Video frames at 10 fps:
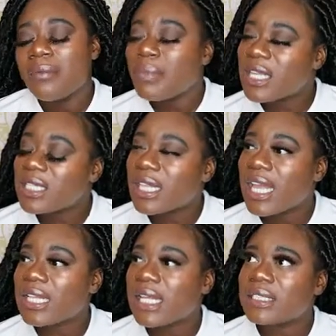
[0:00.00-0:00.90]

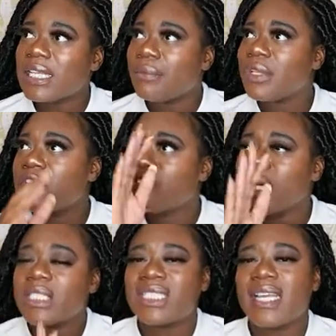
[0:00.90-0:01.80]
basically it does not really
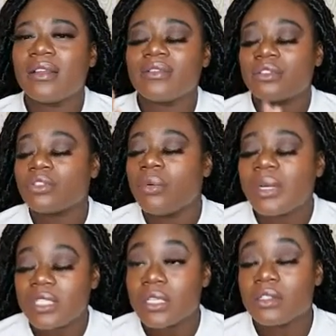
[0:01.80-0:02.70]
translate so
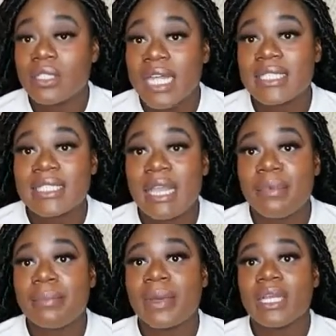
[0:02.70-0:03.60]
much into that
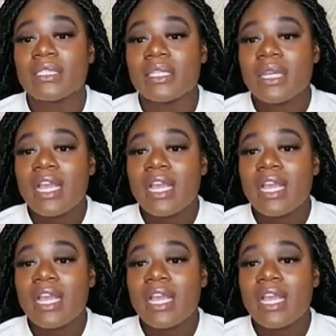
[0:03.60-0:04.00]
statement, but